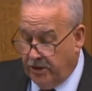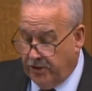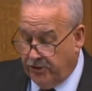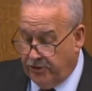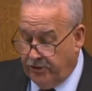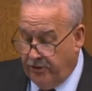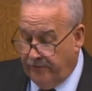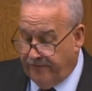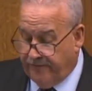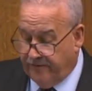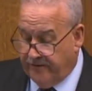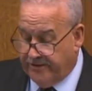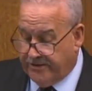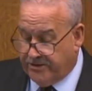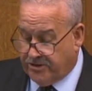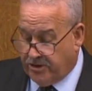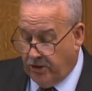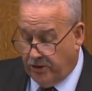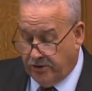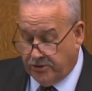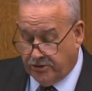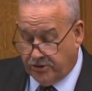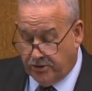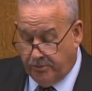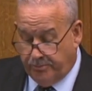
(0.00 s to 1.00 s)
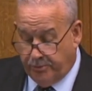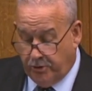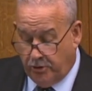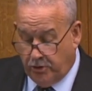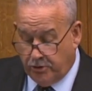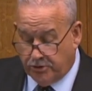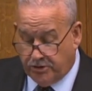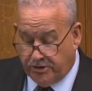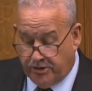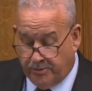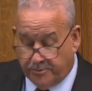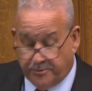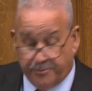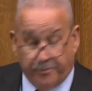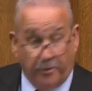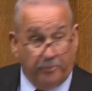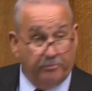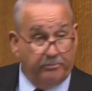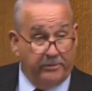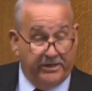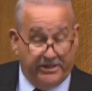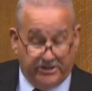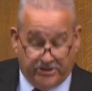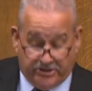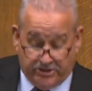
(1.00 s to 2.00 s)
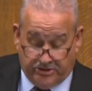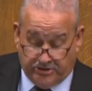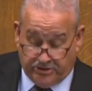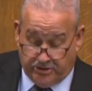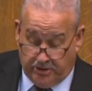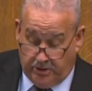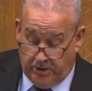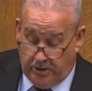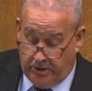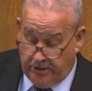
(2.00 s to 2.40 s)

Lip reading: new fleet solid support ships, but ministers